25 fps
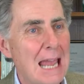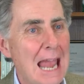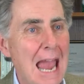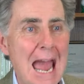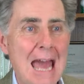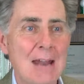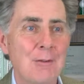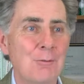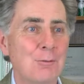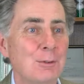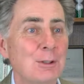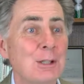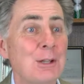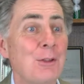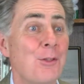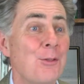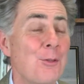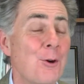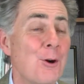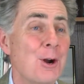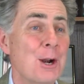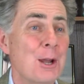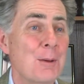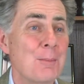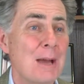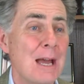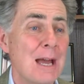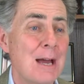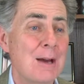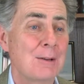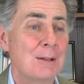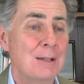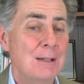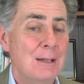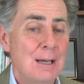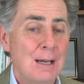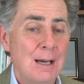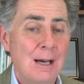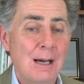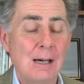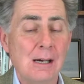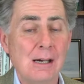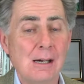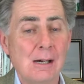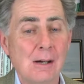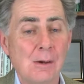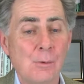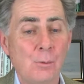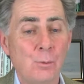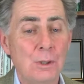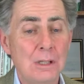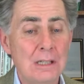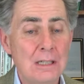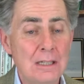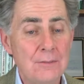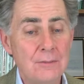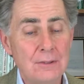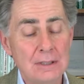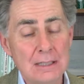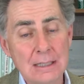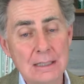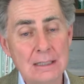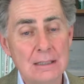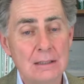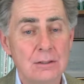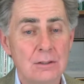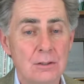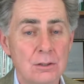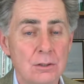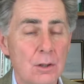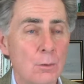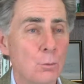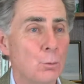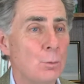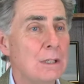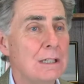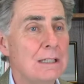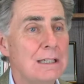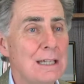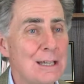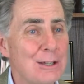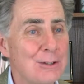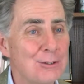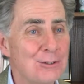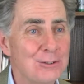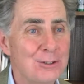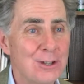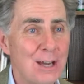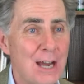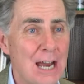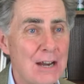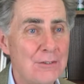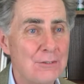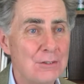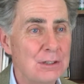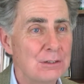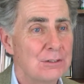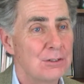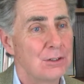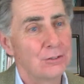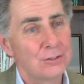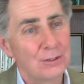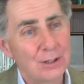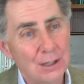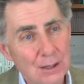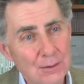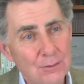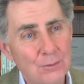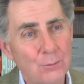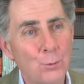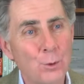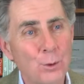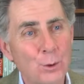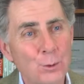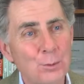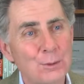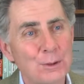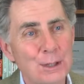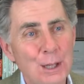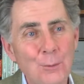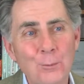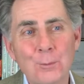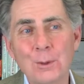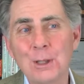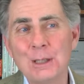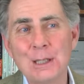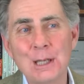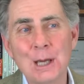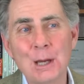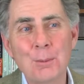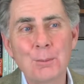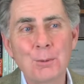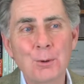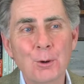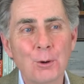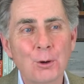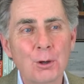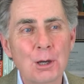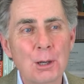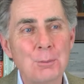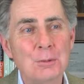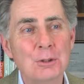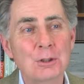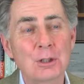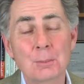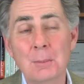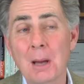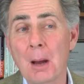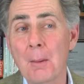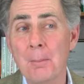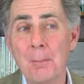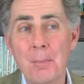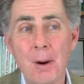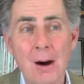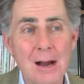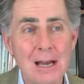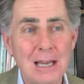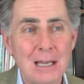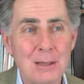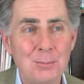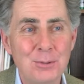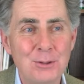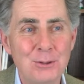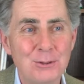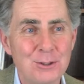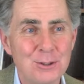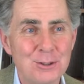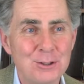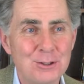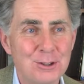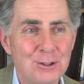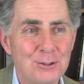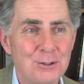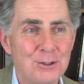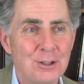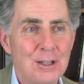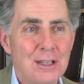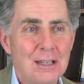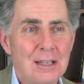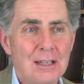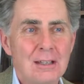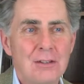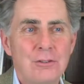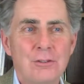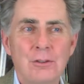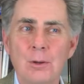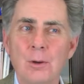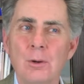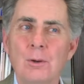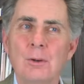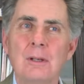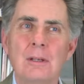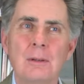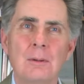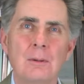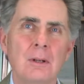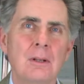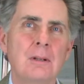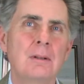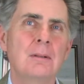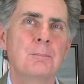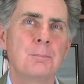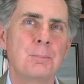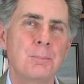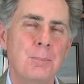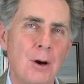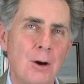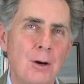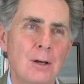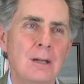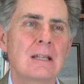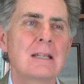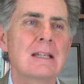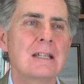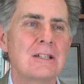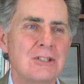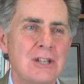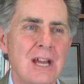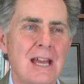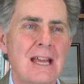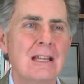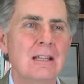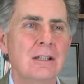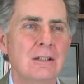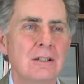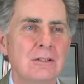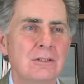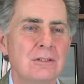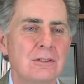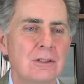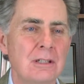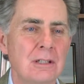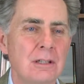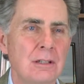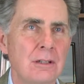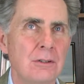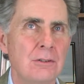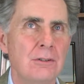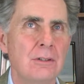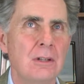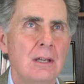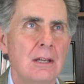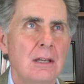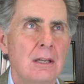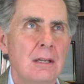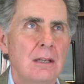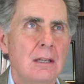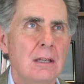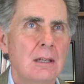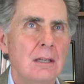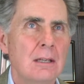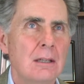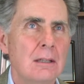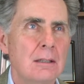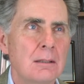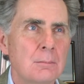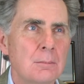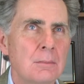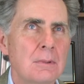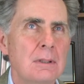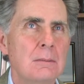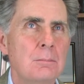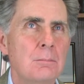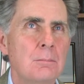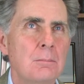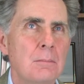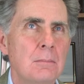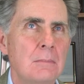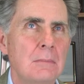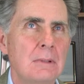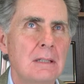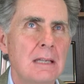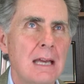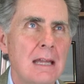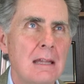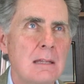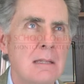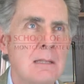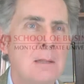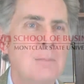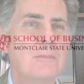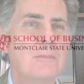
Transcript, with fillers: they hadn't really thought about. Uh, we even get into the retail side of it since I work with their retail program. We talk about buying positions. So uh, part of the challenge is uh, getting